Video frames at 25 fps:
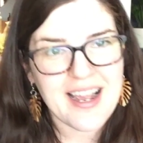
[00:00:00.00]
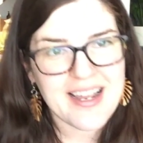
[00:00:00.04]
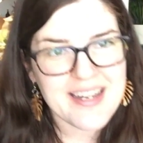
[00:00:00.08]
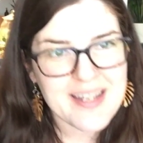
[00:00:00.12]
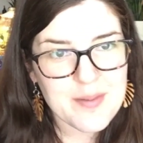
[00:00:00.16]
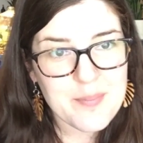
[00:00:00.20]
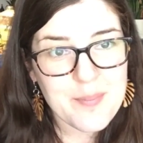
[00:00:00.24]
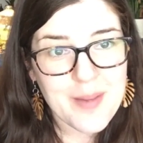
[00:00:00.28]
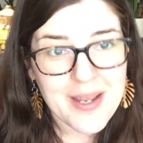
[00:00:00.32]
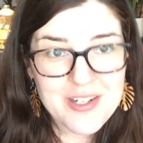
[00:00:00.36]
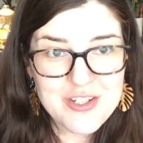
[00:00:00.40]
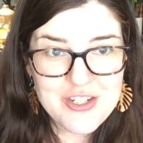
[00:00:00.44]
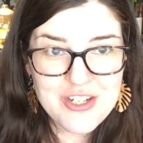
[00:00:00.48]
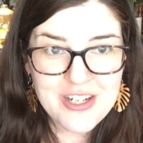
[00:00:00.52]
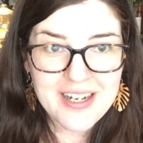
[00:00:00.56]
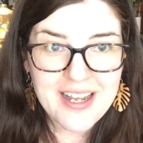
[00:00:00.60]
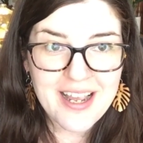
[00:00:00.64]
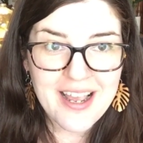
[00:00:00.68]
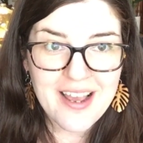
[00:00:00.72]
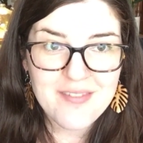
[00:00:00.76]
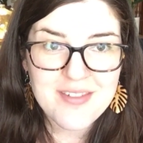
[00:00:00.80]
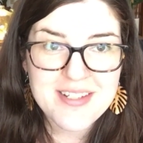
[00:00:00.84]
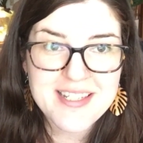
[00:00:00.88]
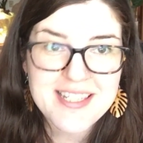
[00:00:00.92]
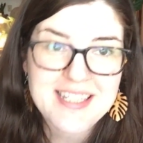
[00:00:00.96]
I did mention I
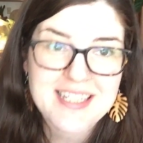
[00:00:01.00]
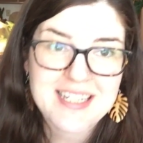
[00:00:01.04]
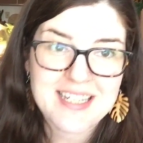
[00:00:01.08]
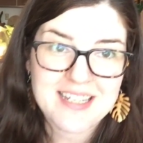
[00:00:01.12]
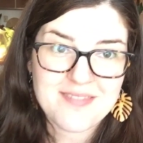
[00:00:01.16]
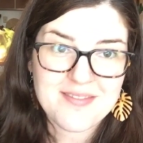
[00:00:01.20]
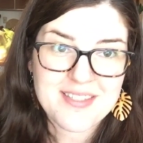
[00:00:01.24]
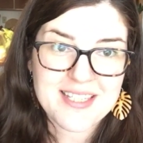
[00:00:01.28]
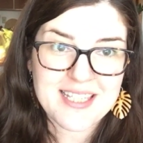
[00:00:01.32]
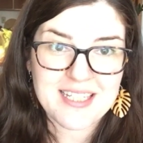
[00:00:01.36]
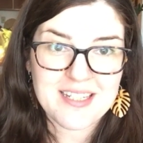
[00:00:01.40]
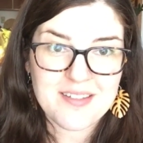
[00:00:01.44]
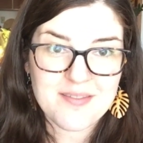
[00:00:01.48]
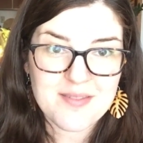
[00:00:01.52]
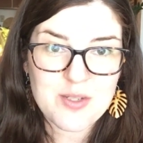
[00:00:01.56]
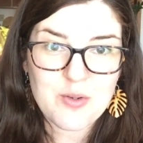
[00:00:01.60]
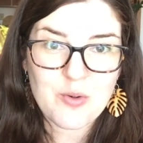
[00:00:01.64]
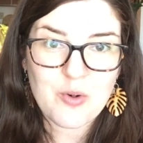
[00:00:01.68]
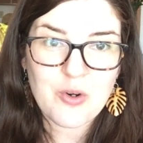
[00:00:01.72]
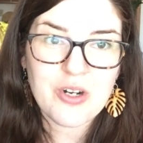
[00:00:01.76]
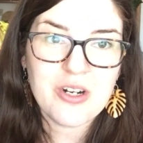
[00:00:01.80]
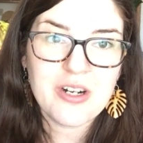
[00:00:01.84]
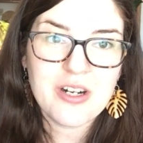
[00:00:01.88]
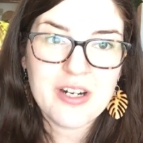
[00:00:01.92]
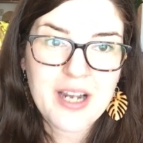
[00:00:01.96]
have a Steve's Leaves
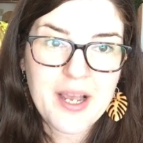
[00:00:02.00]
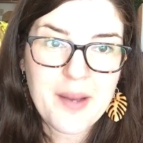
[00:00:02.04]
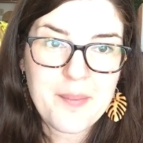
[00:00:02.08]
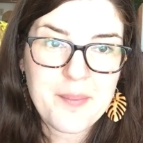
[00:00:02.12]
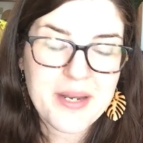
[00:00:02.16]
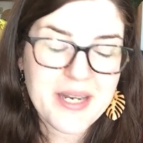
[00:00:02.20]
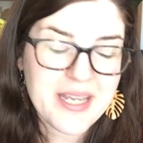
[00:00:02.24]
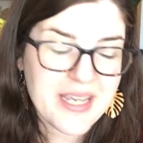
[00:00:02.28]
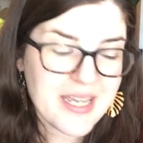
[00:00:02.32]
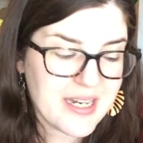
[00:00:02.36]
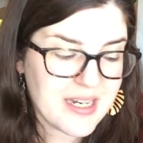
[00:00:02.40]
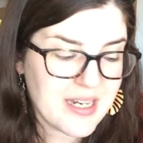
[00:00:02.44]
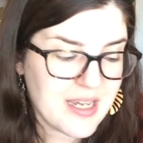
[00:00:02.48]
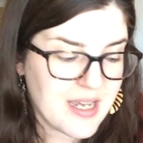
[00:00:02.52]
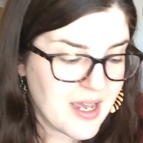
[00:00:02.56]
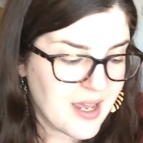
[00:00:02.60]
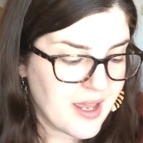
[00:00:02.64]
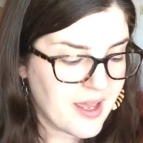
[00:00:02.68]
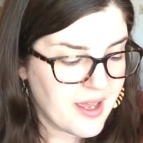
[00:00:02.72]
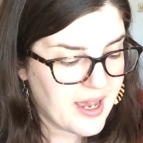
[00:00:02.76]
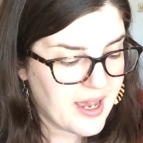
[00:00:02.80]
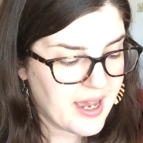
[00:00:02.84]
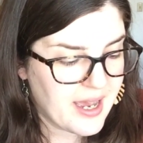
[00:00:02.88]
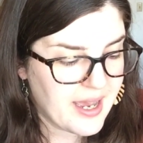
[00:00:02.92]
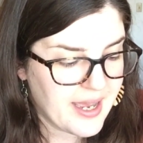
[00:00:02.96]
order coming in
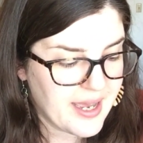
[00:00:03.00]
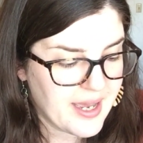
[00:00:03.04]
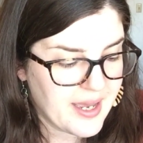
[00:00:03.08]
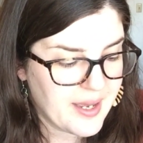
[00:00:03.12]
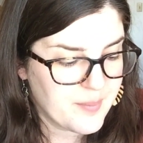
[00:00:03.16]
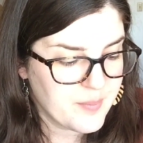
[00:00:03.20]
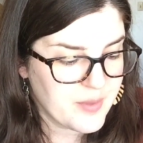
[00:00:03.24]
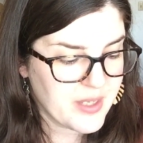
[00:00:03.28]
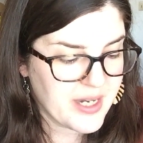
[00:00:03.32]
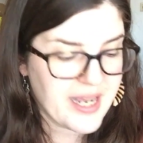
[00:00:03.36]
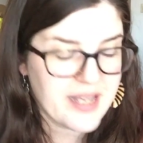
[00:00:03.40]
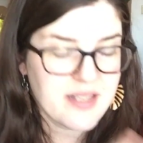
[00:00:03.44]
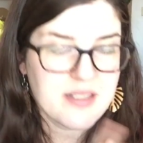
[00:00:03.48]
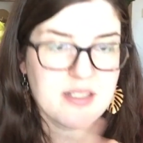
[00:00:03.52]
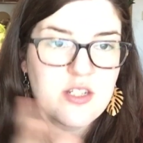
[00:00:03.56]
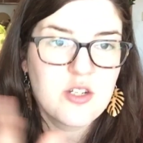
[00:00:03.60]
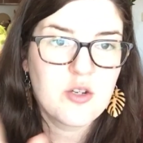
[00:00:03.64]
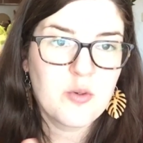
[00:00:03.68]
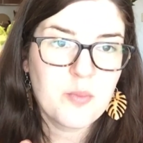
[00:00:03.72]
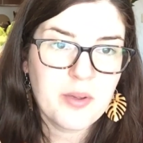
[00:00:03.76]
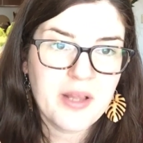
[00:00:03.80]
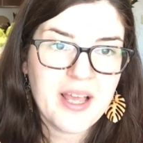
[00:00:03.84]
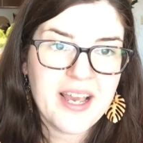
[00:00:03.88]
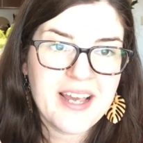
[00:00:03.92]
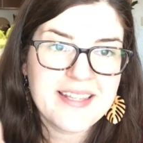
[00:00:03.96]
that has
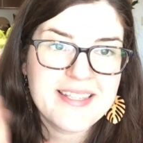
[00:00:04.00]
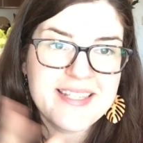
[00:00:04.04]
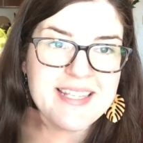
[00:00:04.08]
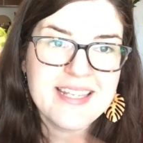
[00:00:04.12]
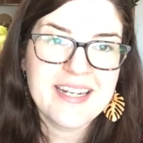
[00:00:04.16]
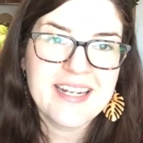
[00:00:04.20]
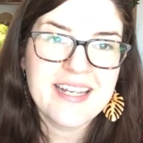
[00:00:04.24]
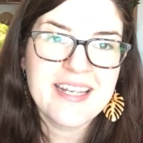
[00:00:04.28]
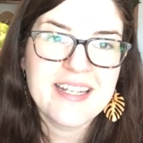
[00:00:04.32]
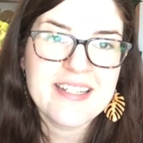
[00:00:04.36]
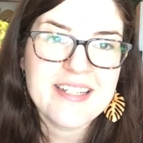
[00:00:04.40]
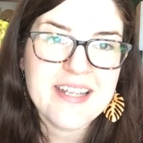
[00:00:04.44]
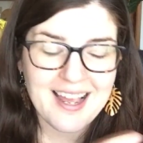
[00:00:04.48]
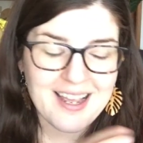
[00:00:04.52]
2 plants in it.